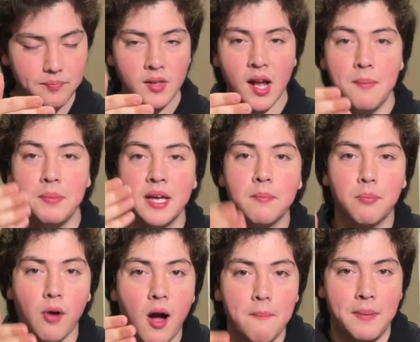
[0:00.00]
I'm being
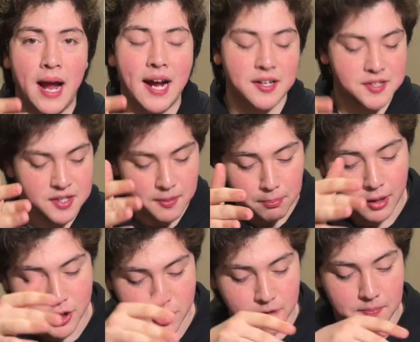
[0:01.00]
brought back to
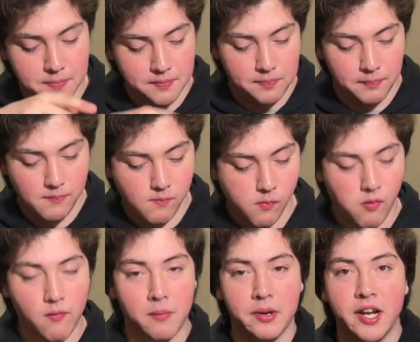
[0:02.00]
depression
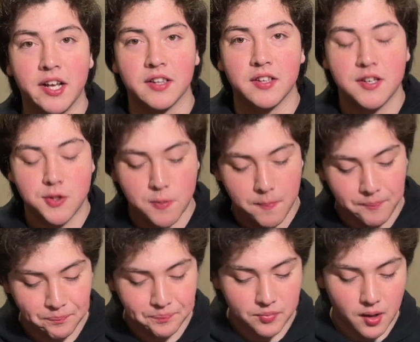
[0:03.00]
from eating this
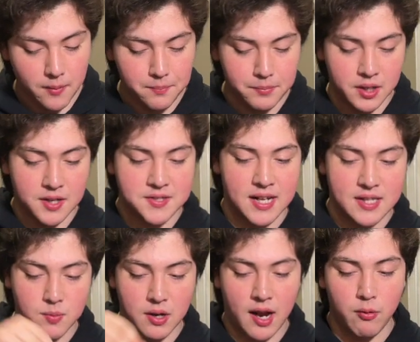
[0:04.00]
because that's
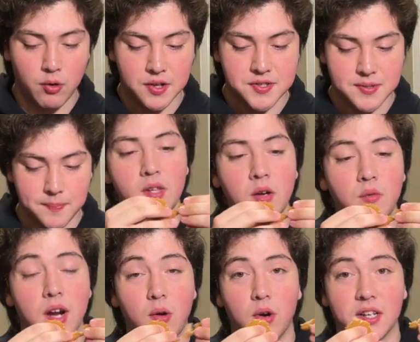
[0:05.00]
what I was when
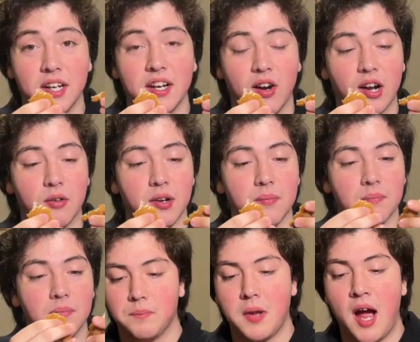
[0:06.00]
I worked at Dairy Queen.
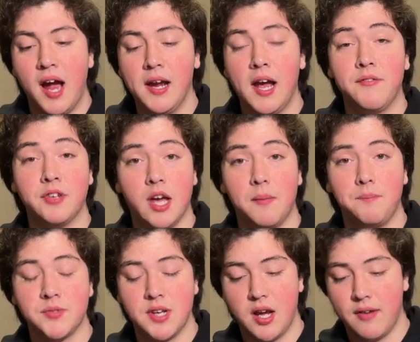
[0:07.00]
I have yet
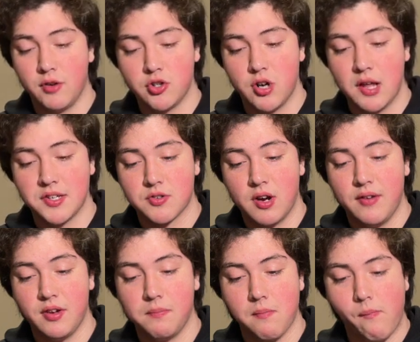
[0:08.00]
to ever try this gravy.